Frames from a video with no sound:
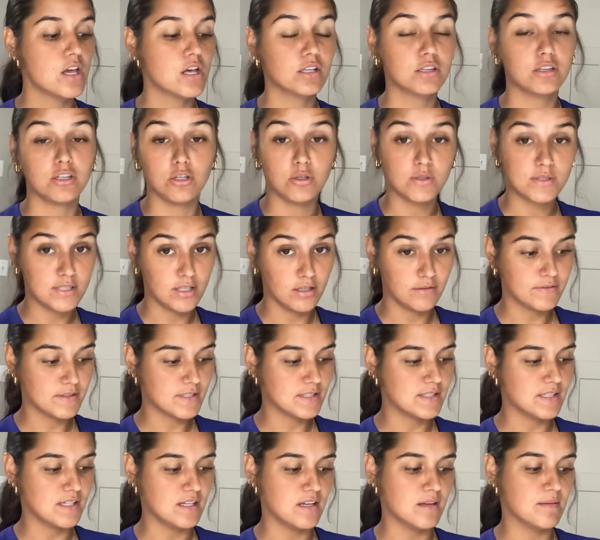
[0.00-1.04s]
low
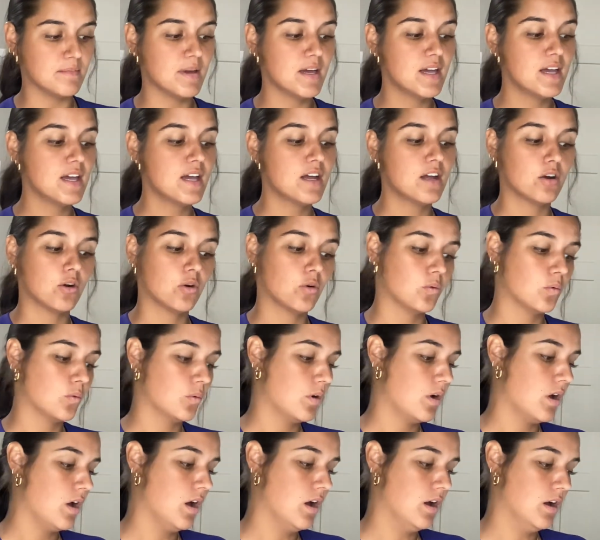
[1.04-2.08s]
self-esteem,
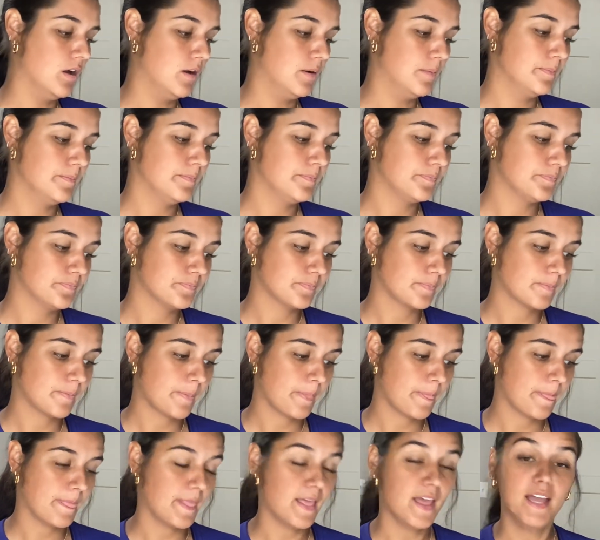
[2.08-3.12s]

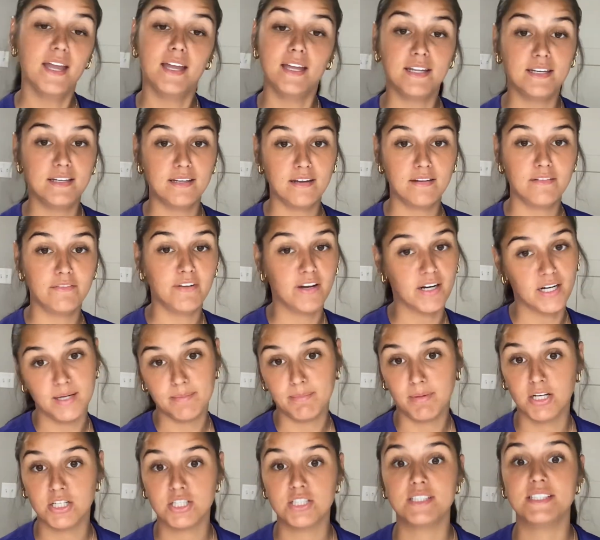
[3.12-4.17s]
and very
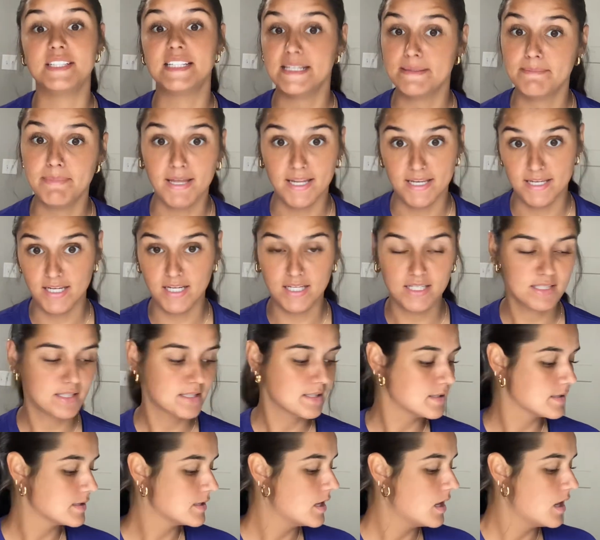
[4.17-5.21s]
much
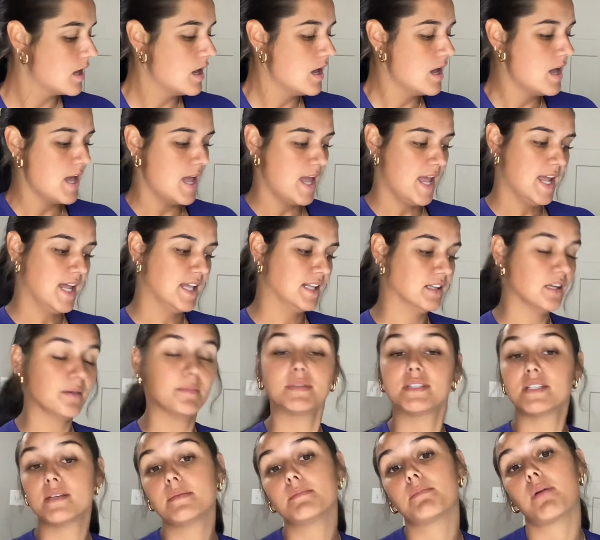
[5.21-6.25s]
dependence, and
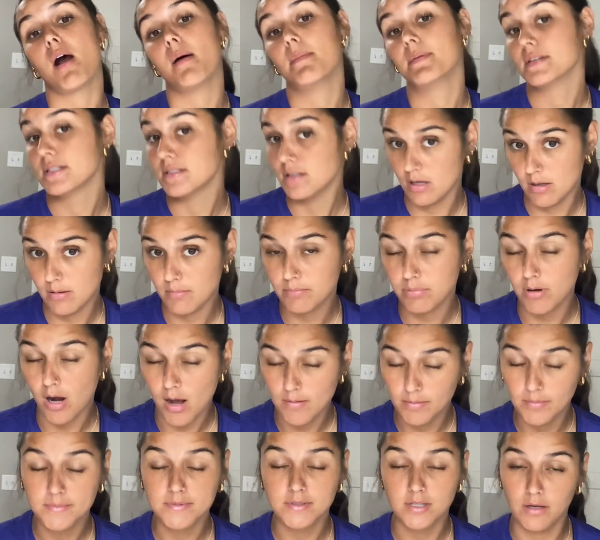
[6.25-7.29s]
limited
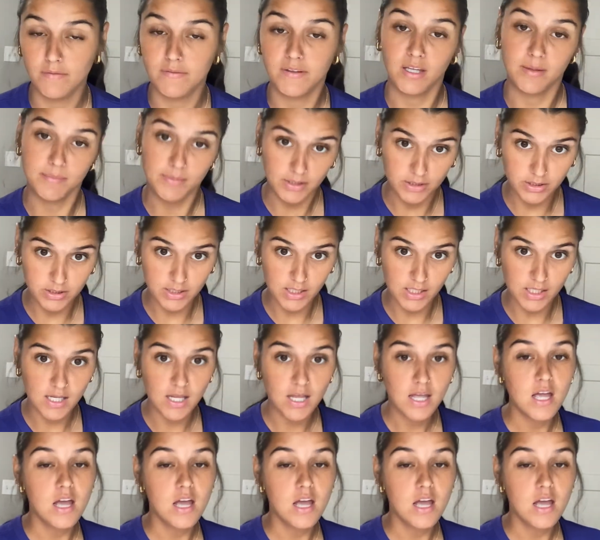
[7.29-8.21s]
problem-solving ability.